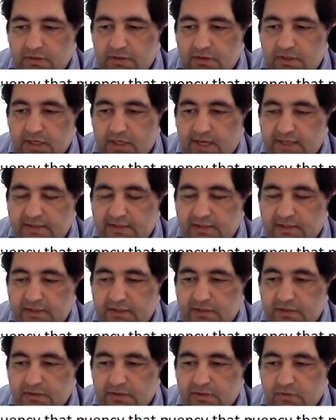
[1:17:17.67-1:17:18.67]
adding
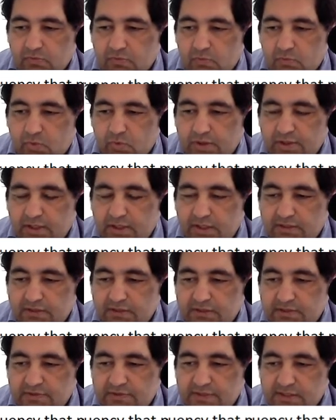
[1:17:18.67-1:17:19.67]
one other
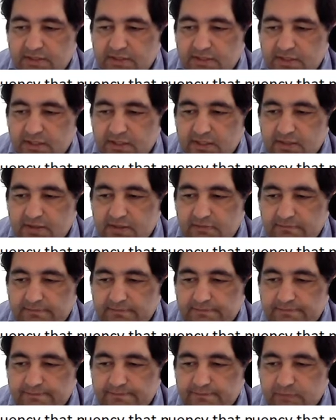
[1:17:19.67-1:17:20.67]
things here,
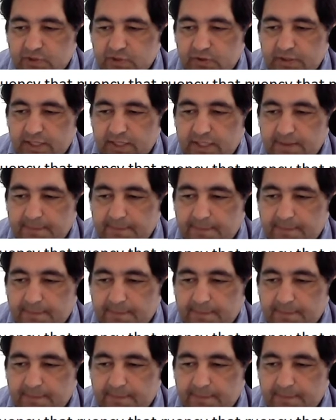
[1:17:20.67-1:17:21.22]
okay,